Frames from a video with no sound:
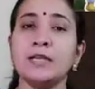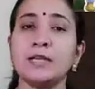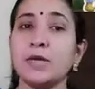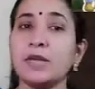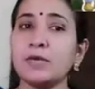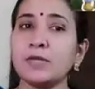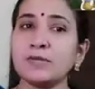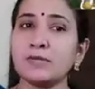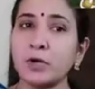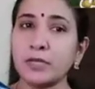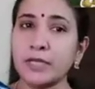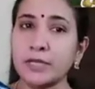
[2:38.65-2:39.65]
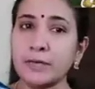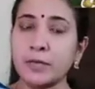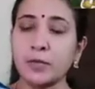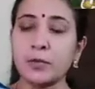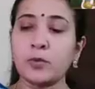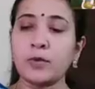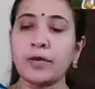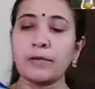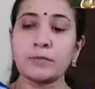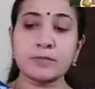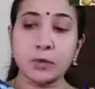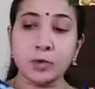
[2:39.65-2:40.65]
So I was walking
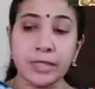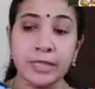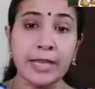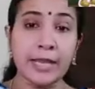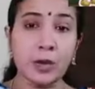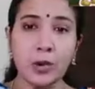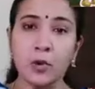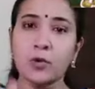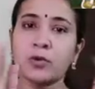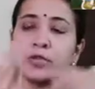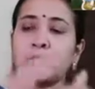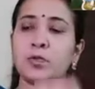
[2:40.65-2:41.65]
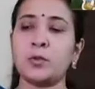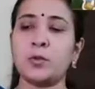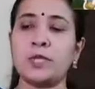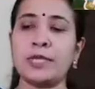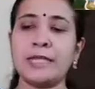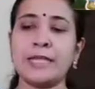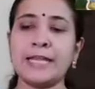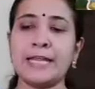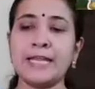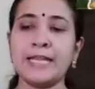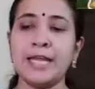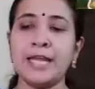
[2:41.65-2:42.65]
along the crooked
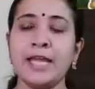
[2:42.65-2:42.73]
lane,